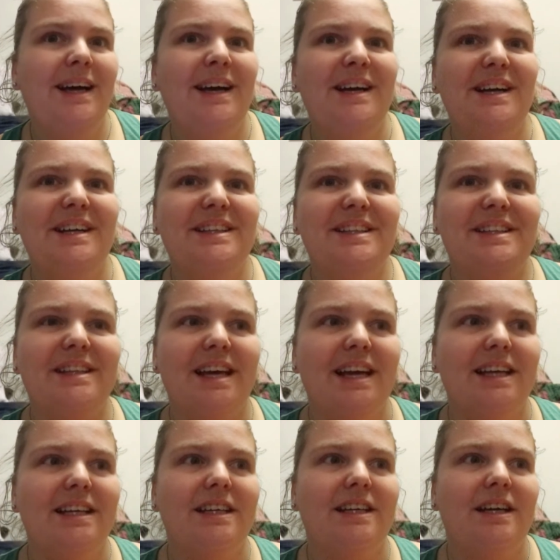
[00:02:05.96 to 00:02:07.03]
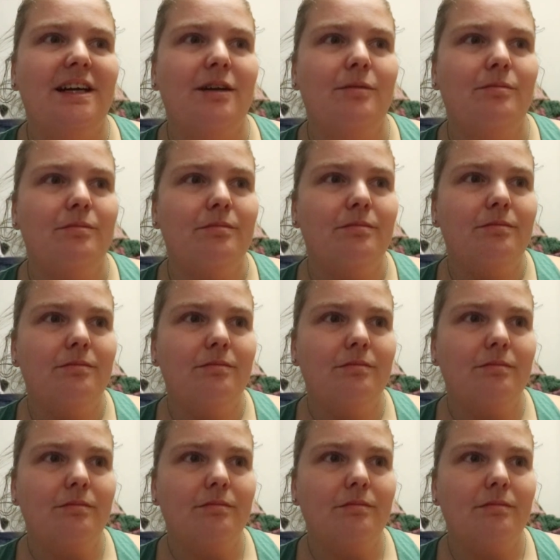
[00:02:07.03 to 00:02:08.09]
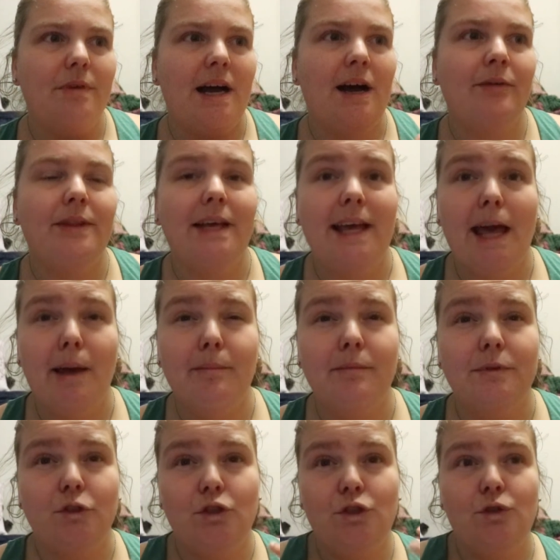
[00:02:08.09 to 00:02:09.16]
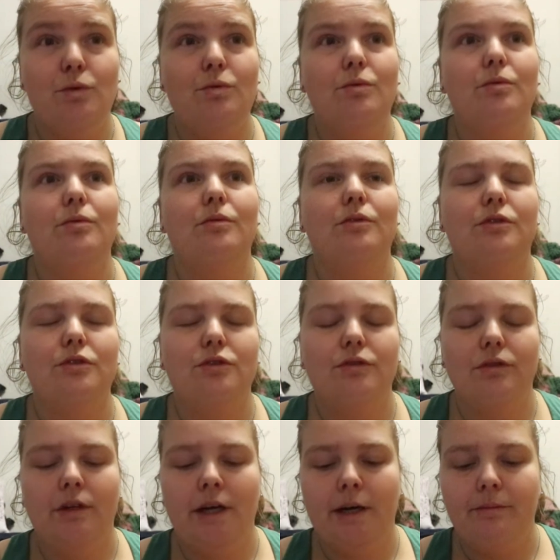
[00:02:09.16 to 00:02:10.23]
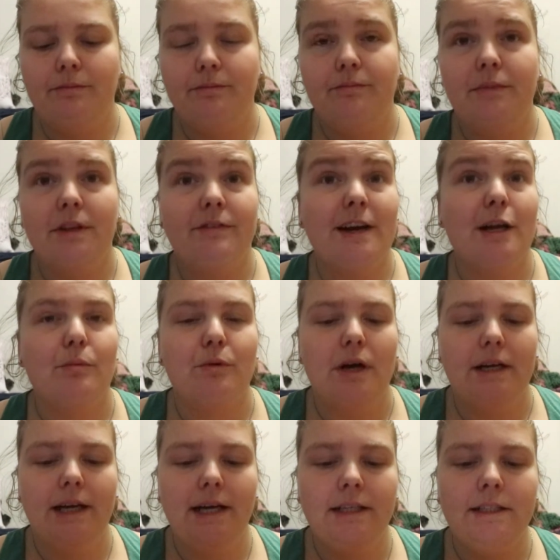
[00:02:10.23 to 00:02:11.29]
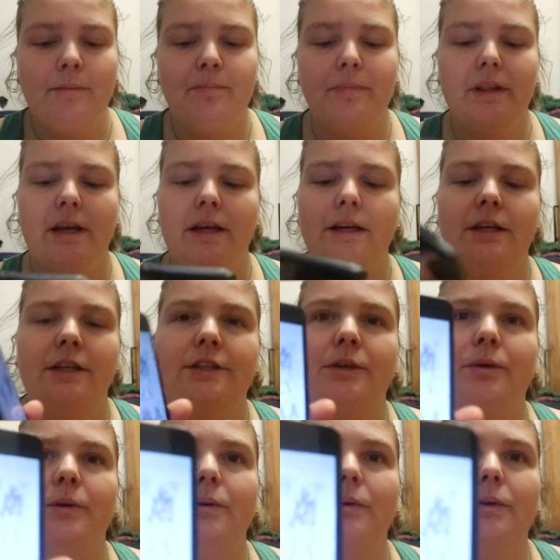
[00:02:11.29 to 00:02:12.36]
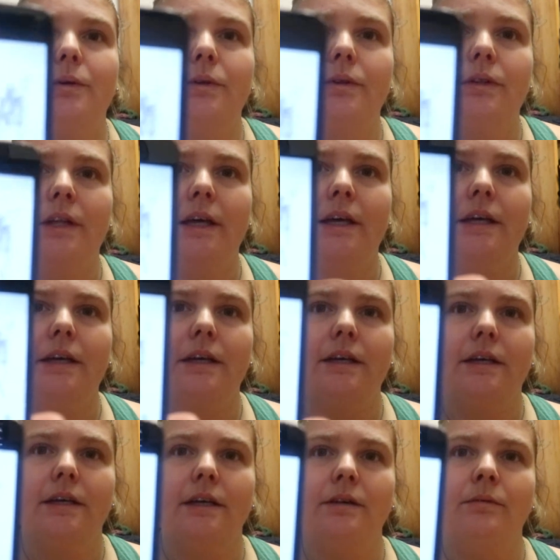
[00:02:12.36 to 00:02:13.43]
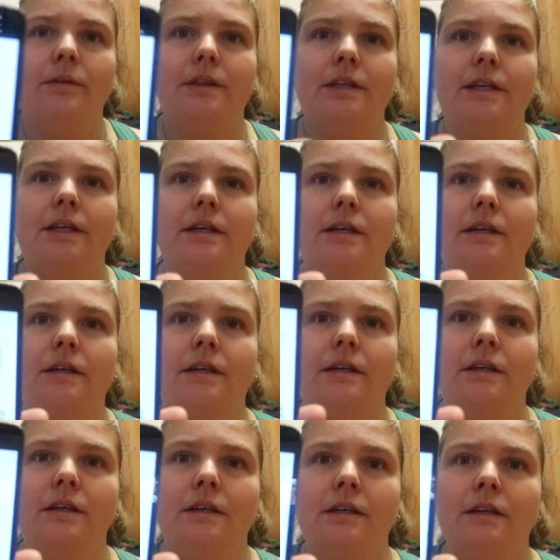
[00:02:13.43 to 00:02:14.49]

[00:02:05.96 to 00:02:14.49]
uh, like um, how they came to um, the final product. So like with here,